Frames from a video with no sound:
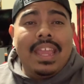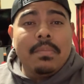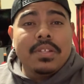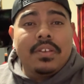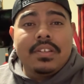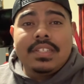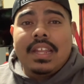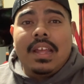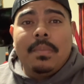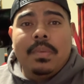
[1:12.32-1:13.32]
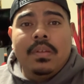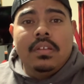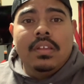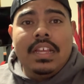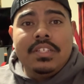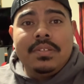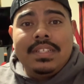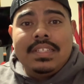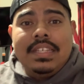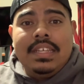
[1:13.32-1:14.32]
cameras aren't set up. As you
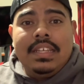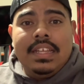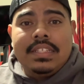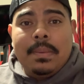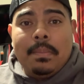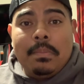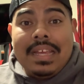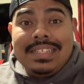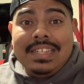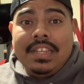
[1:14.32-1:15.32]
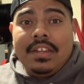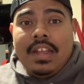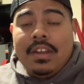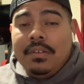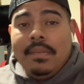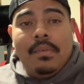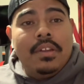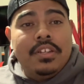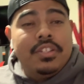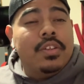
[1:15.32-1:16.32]
can see, it's a mess in here. I don't even
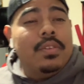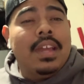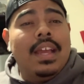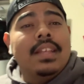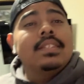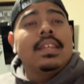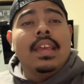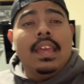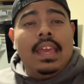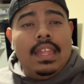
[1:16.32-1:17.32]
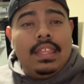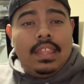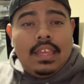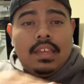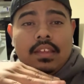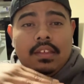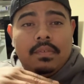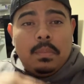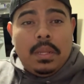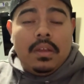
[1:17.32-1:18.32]
want to show you guys anything
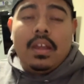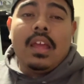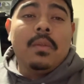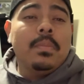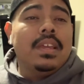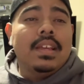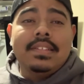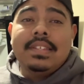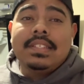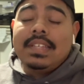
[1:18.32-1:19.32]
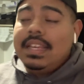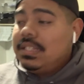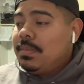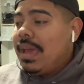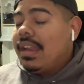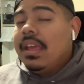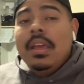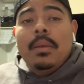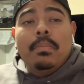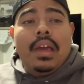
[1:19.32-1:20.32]
from here down because it's bad.
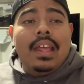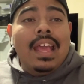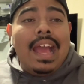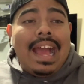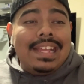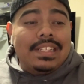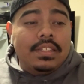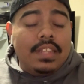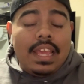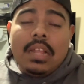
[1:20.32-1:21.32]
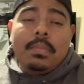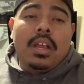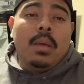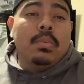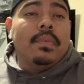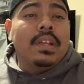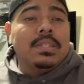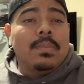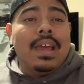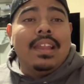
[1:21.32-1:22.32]
But I hit up a couple
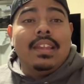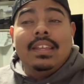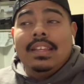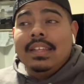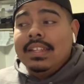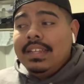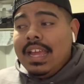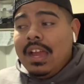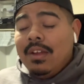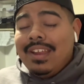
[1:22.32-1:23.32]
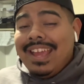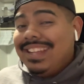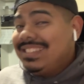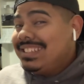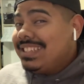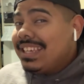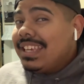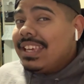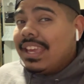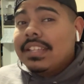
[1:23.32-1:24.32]
friends of mine down at
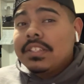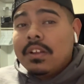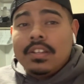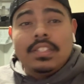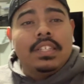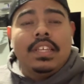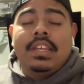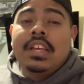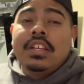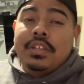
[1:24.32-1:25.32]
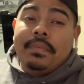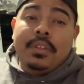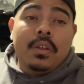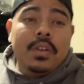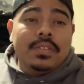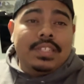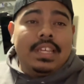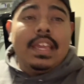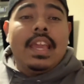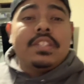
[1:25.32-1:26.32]
Sticky Kicks RC. So if you don't know
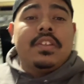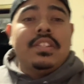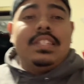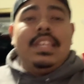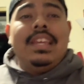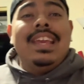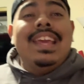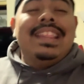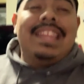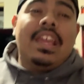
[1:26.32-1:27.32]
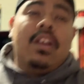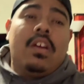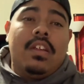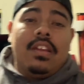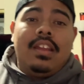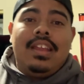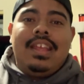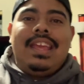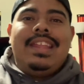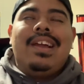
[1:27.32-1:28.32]
Sticky Kicks RC, they are
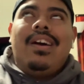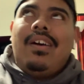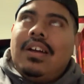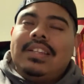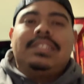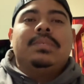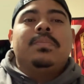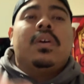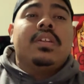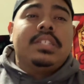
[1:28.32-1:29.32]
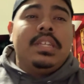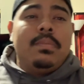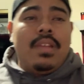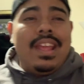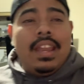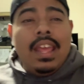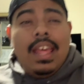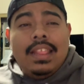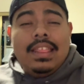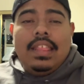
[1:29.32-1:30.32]
an awesome RC brand.
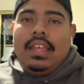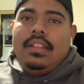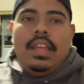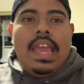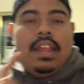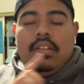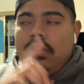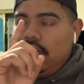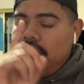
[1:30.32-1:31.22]
And